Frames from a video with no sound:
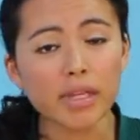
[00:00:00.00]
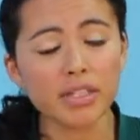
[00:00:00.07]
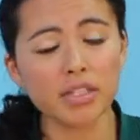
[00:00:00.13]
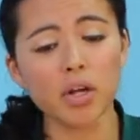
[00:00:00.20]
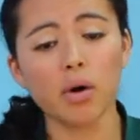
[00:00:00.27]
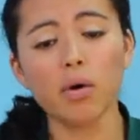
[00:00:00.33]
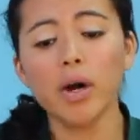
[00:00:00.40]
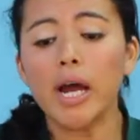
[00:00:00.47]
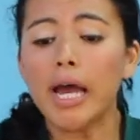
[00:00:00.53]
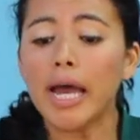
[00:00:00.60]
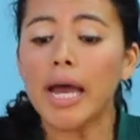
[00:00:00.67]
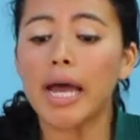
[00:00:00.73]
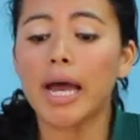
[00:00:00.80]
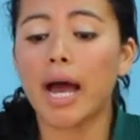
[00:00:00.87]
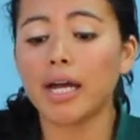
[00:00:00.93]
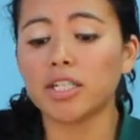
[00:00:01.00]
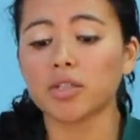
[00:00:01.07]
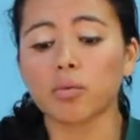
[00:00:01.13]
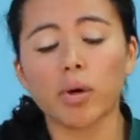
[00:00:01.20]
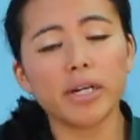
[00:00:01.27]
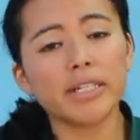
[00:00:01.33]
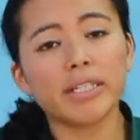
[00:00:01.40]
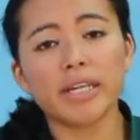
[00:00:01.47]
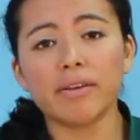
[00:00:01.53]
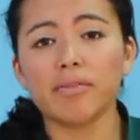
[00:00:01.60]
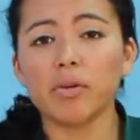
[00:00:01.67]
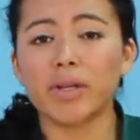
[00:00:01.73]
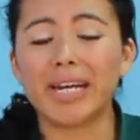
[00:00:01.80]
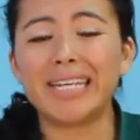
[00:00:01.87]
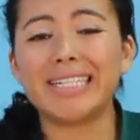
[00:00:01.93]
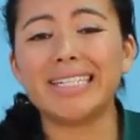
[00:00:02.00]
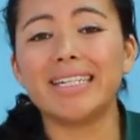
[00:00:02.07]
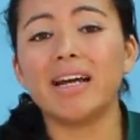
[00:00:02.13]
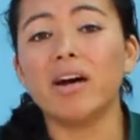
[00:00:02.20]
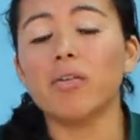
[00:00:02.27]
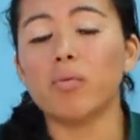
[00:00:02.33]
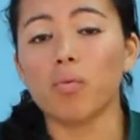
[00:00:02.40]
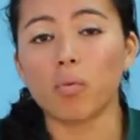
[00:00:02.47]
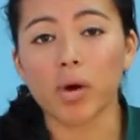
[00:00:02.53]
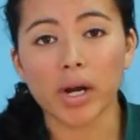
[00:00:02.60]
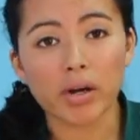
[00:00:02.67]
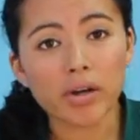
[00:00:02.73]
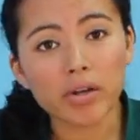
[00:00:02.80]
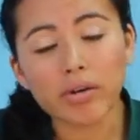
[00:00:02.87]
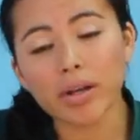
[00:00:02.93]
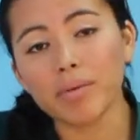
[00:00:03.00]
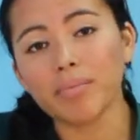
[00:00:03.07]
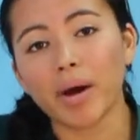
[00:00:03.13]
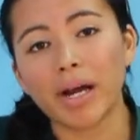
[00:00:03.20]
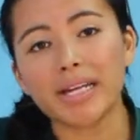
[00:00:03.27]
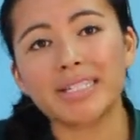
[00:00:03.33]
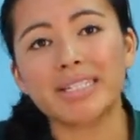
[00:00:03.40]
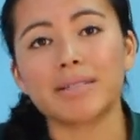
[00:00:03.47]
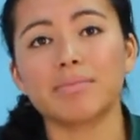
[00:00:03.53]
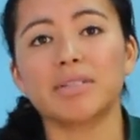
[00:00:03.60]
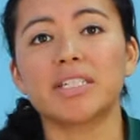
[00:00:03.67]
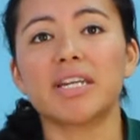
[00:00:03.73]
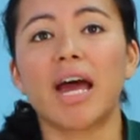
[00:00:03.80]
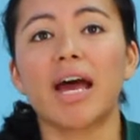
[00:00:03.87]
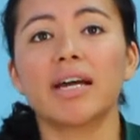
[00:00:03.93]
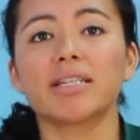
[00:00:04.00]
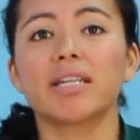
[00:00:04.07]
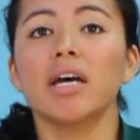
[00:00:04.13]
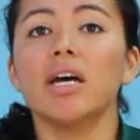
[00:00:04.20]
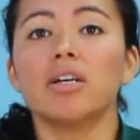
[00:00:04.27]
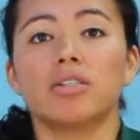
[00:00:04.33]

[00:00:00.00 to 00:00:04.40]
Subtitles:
So I just wanted to give you an idea of where you can buy some snacks.